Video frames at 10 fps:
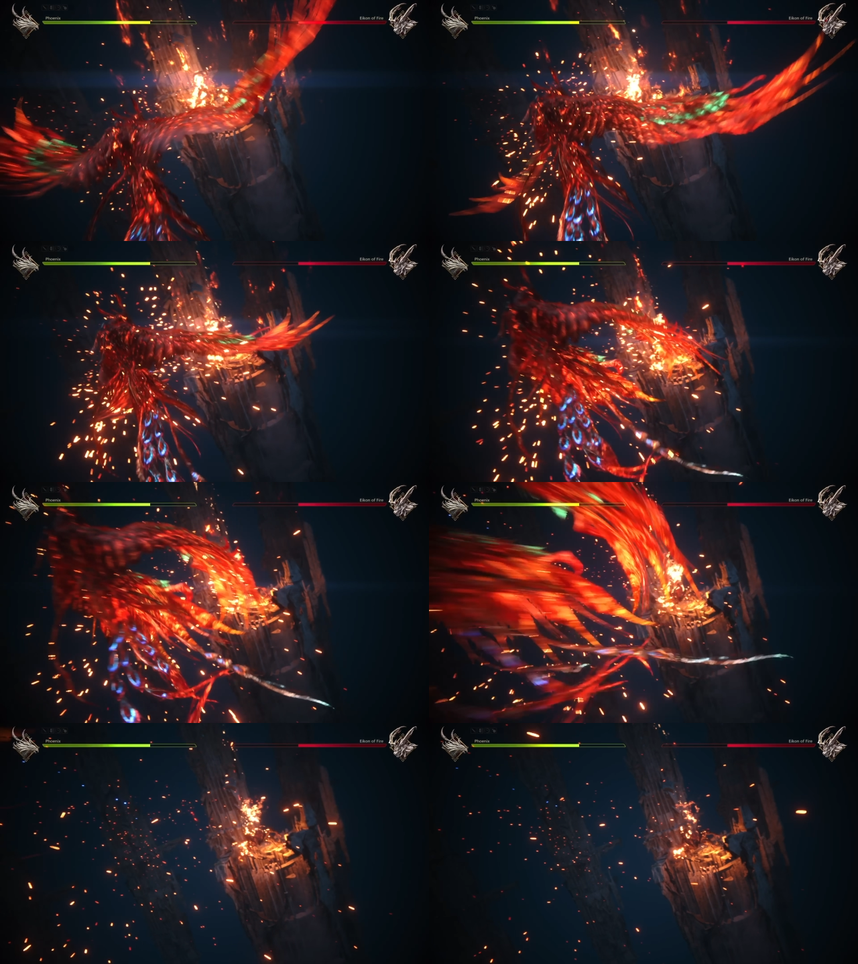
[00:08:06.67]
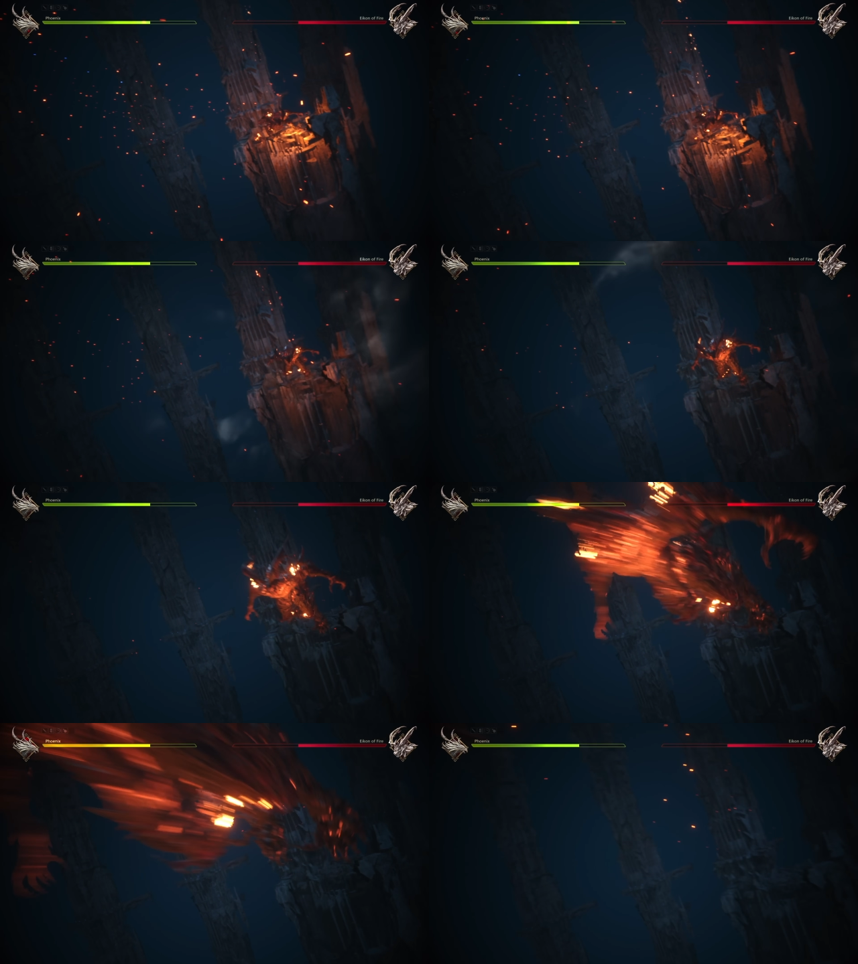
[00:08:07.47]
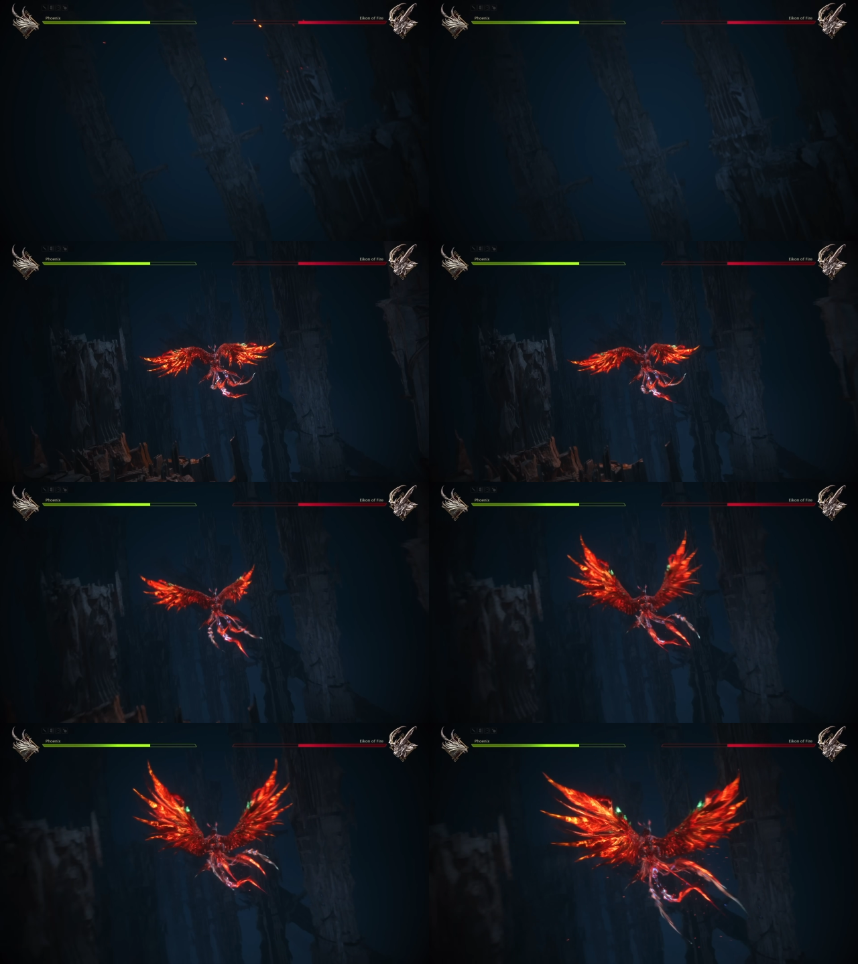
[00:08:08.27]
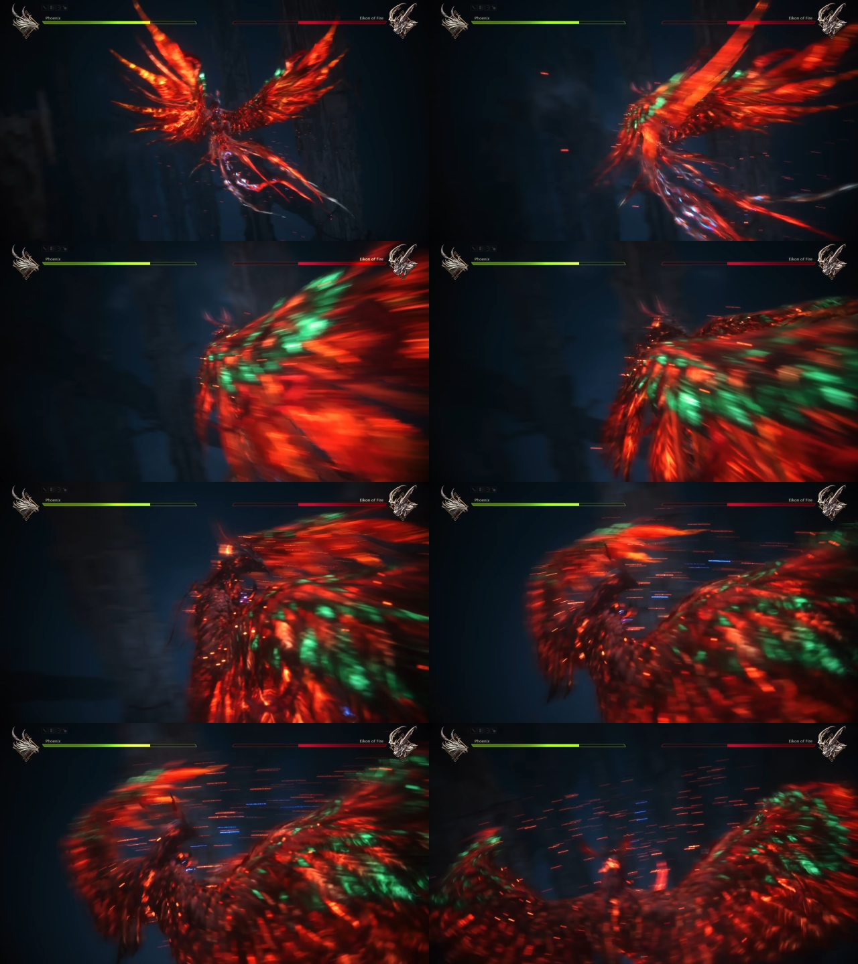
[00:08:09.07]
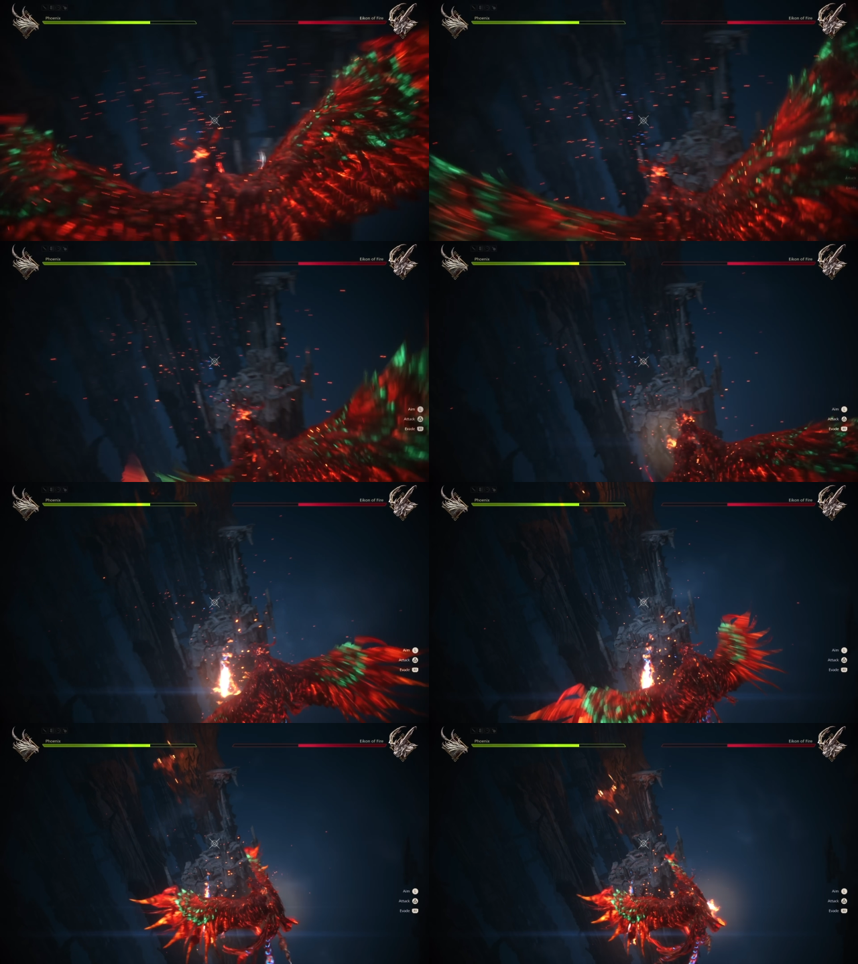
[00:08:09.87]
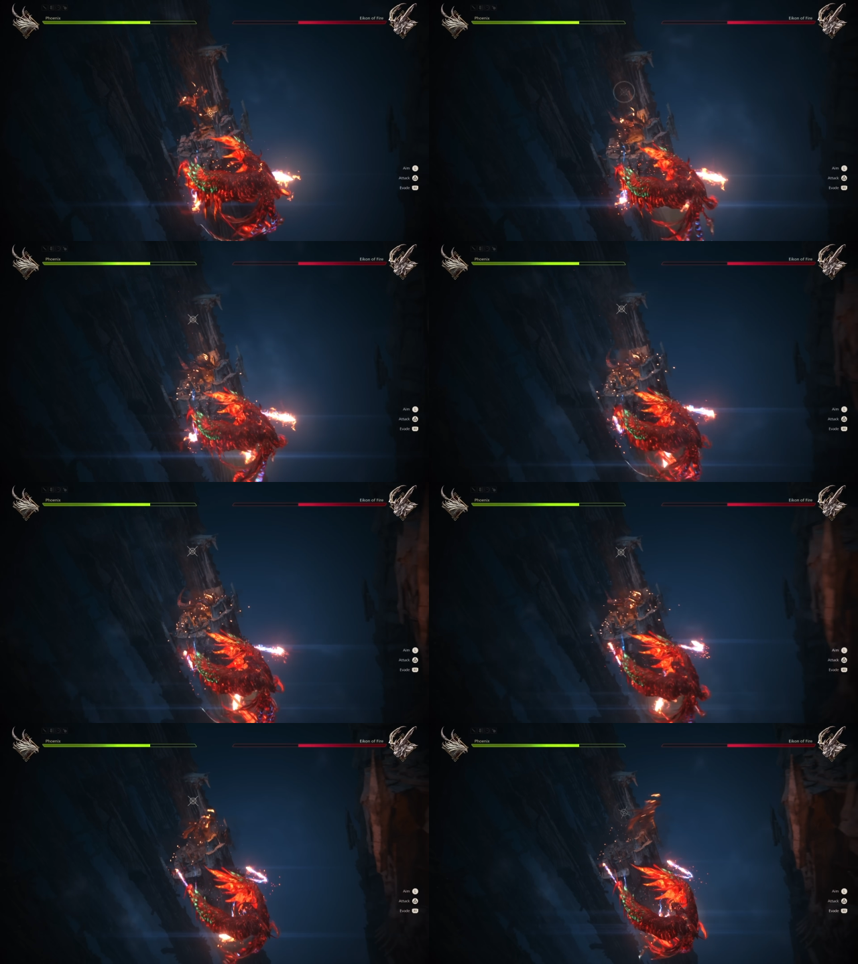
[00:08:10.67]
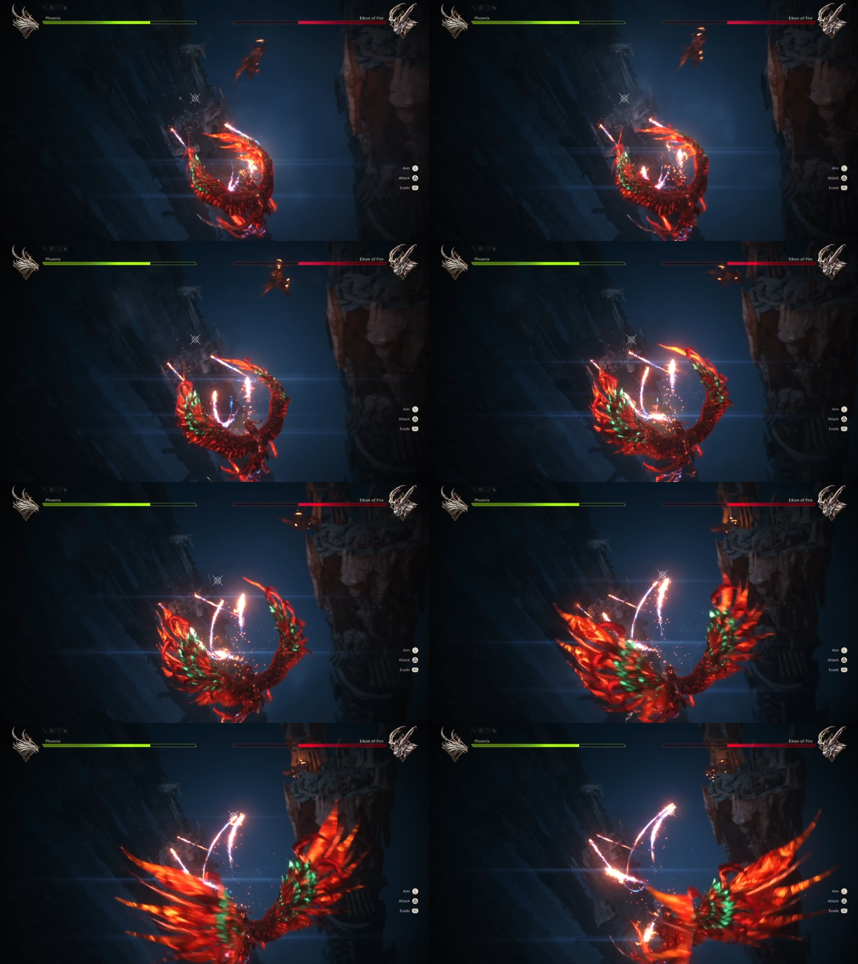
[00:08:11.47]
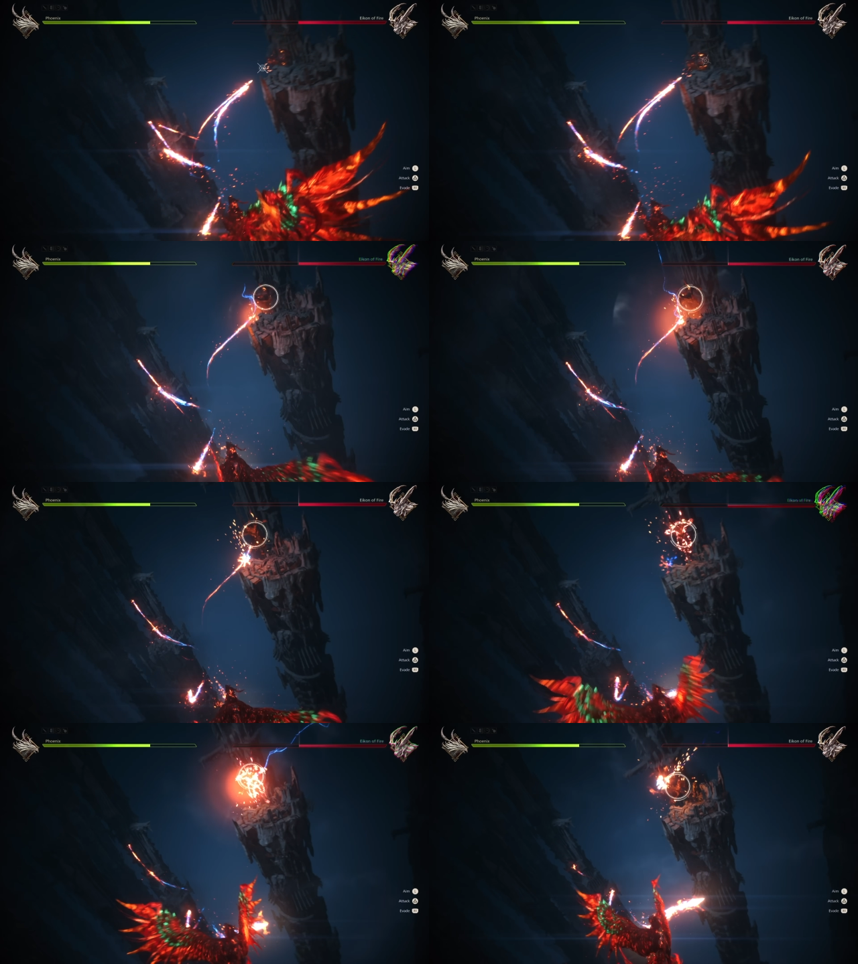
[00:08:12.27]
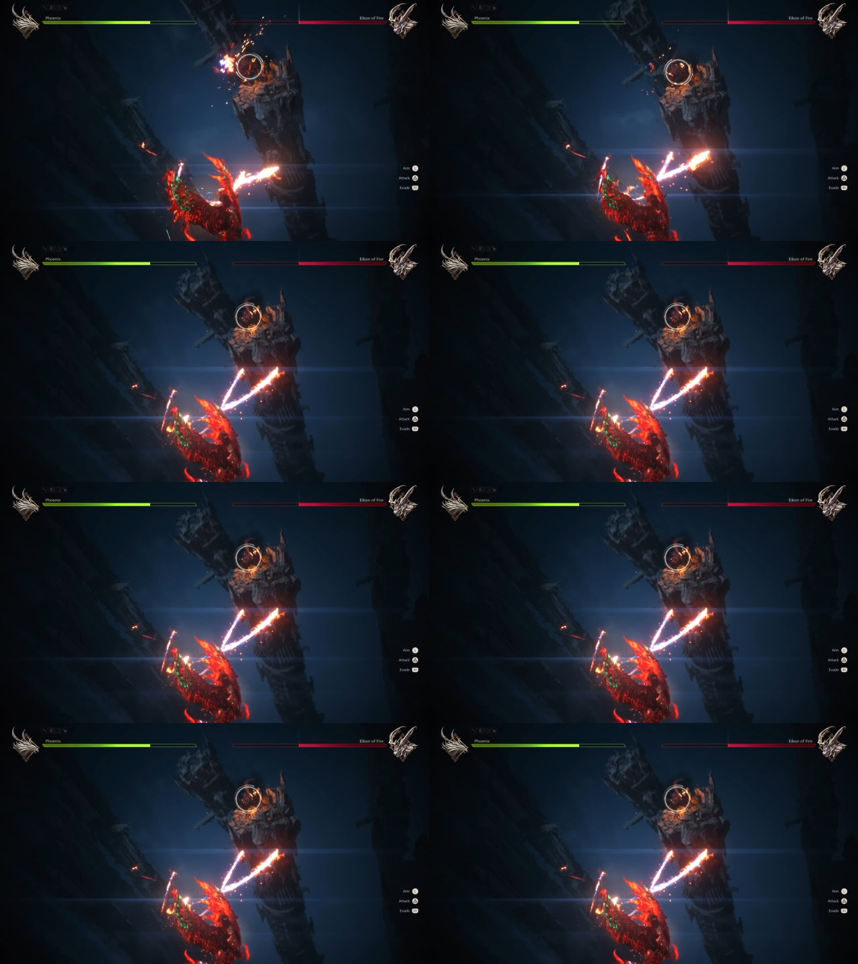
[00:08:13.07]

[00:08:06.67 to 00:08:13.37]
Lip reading: No face is visible, so there are no lips to read.